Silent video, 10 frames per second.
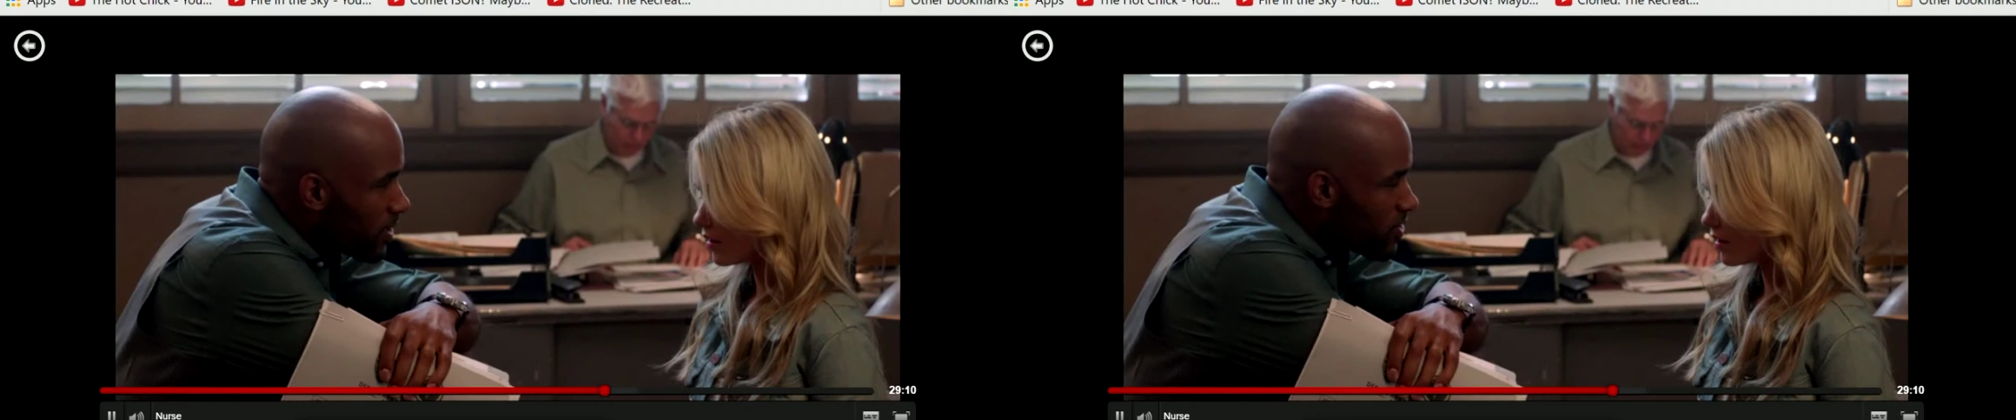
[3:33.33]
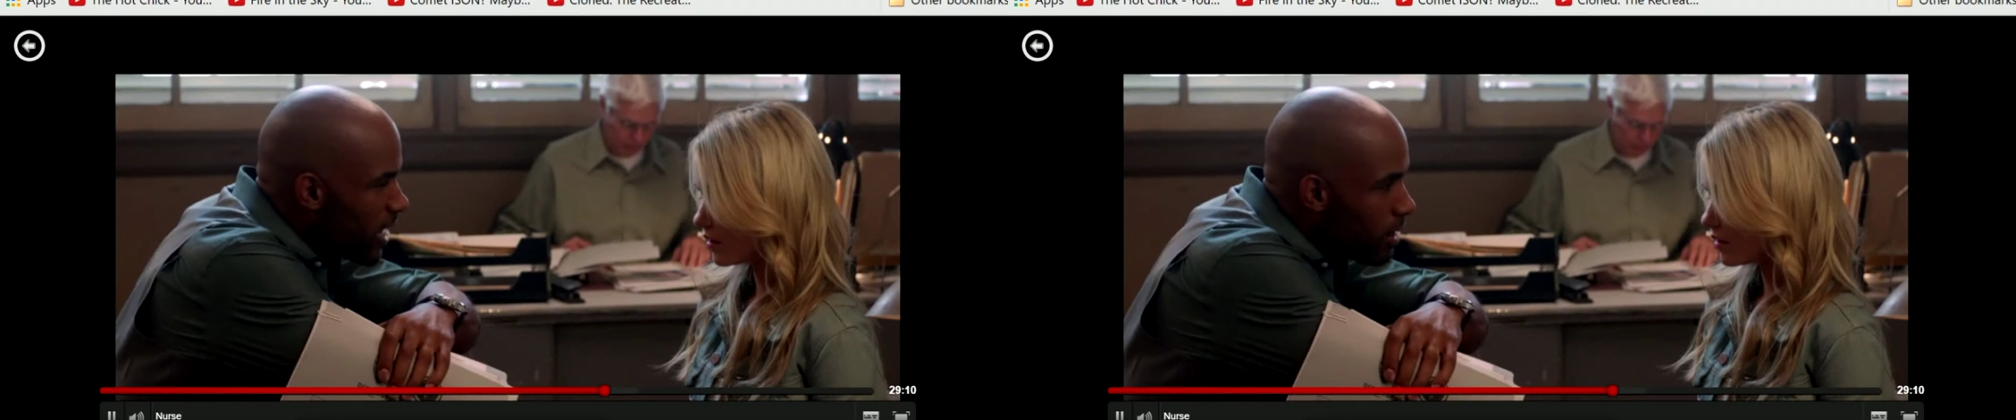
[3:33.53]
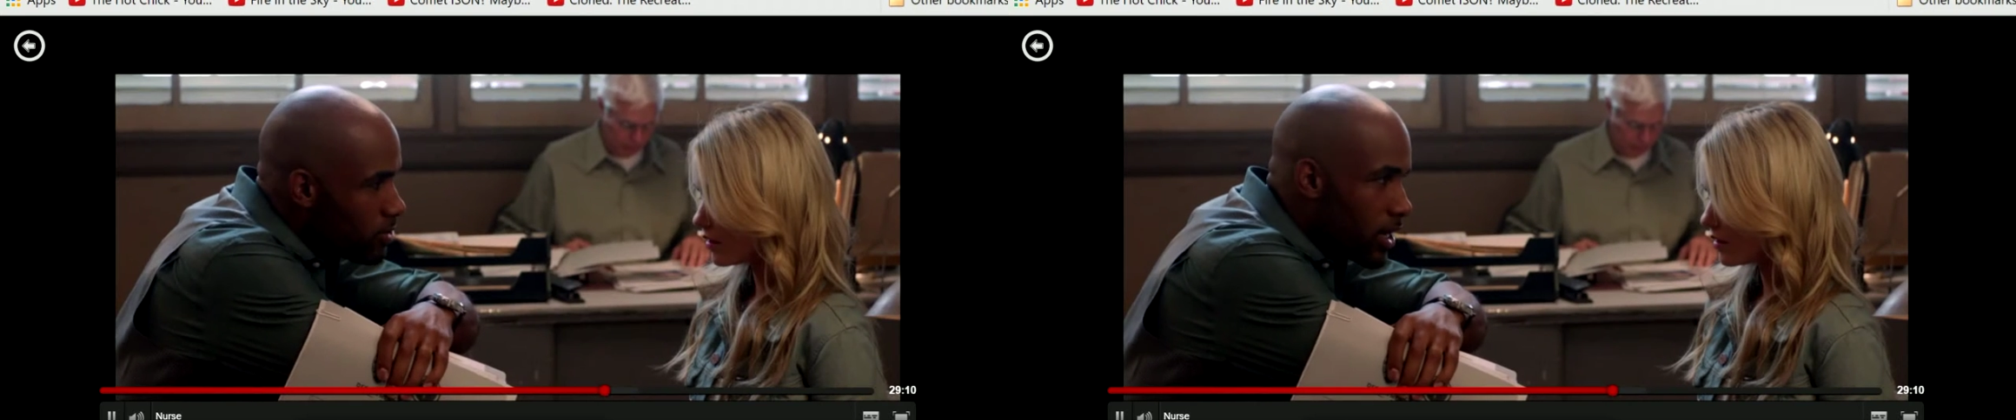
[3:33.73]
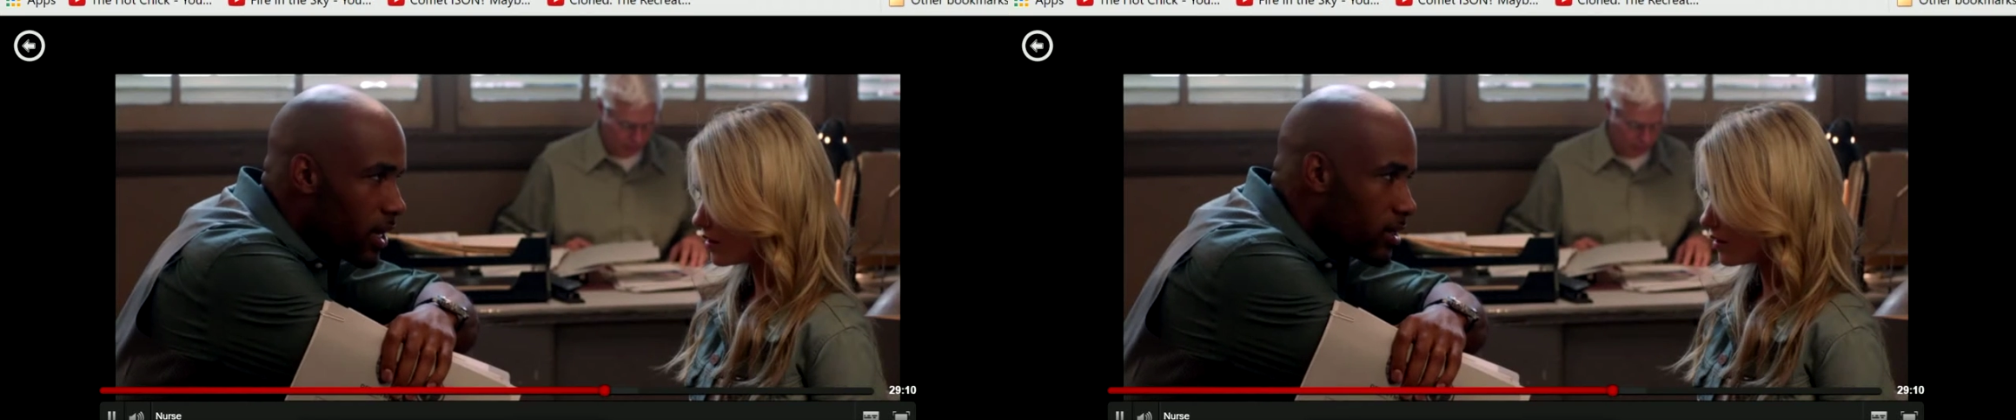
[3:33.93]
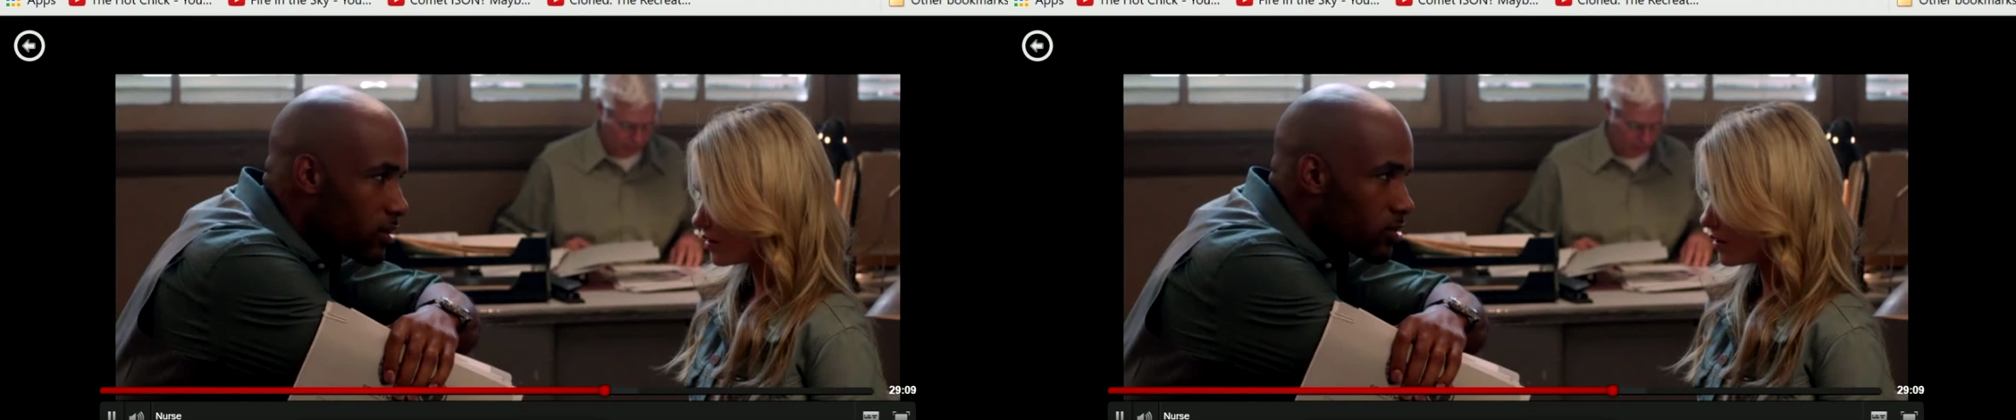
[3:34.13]
The same
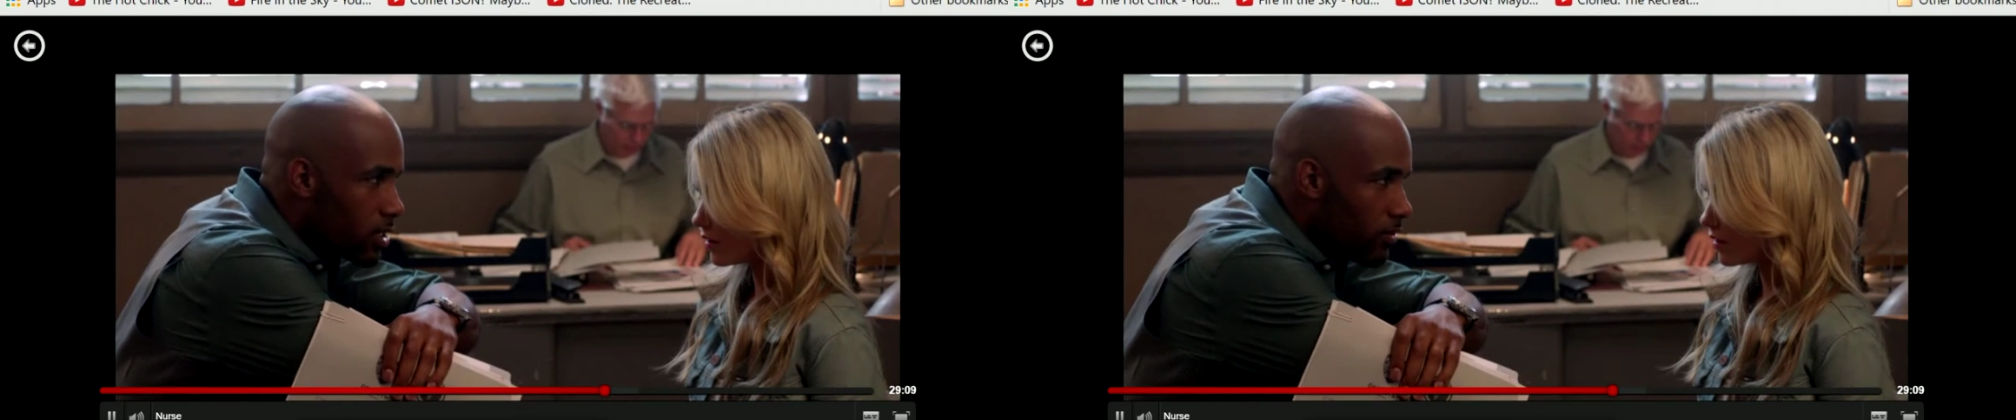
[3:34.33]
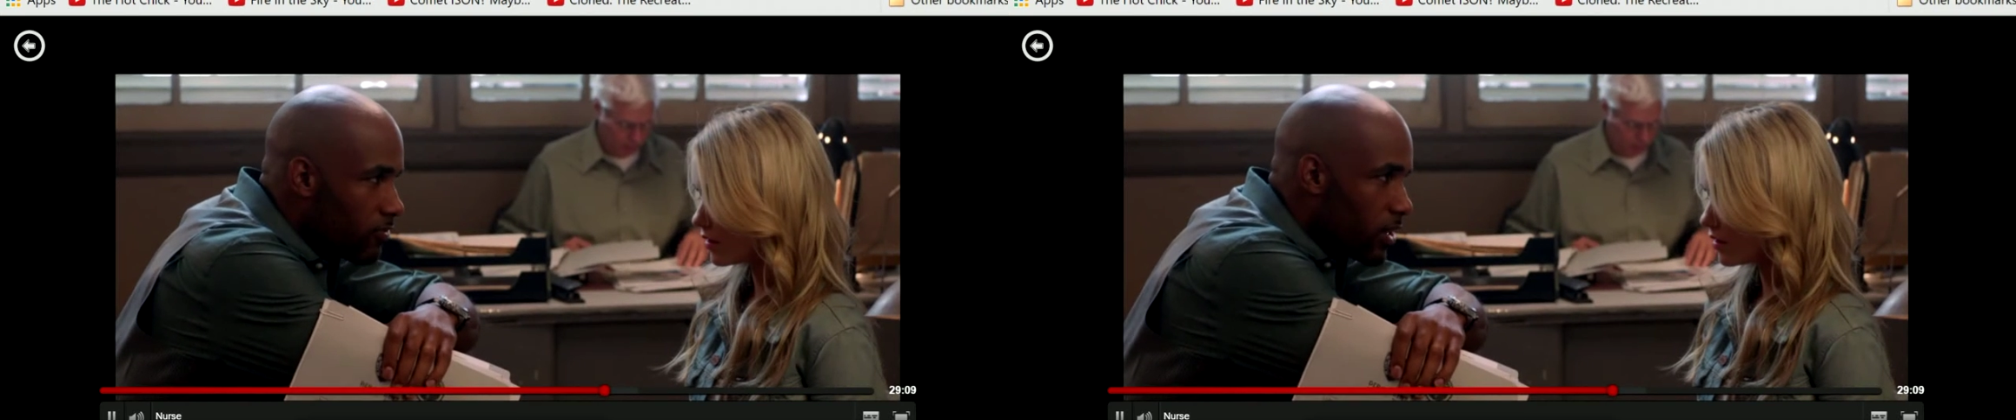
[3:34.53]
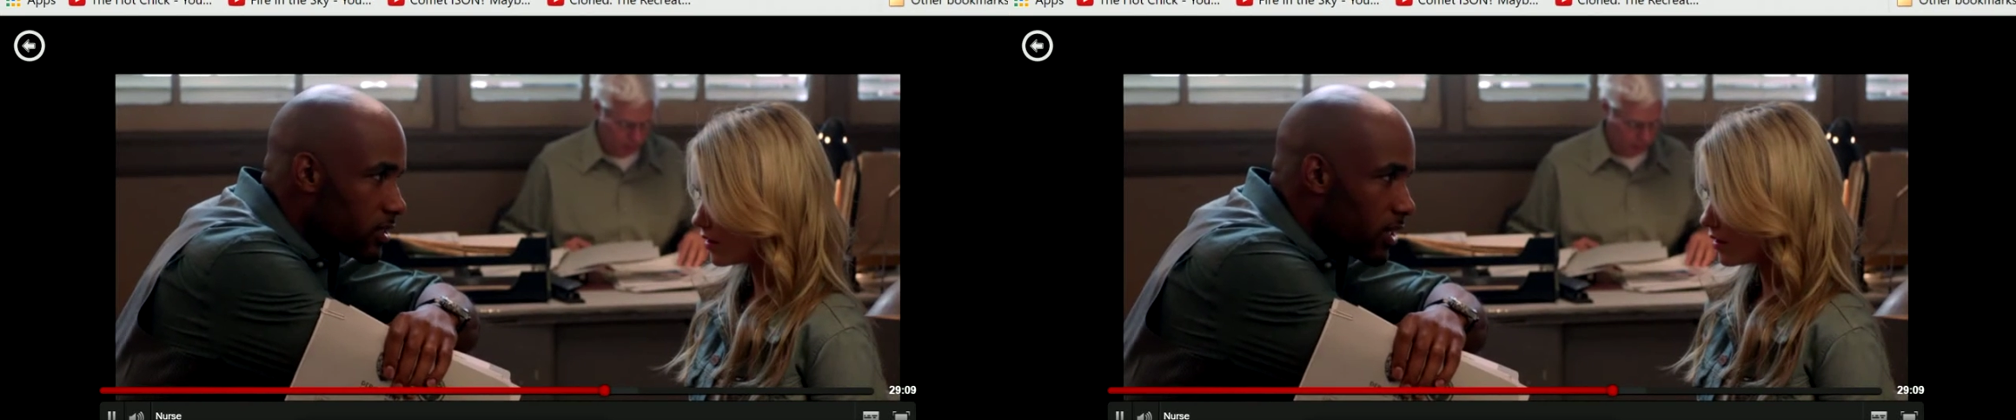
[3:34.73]
day your stepfather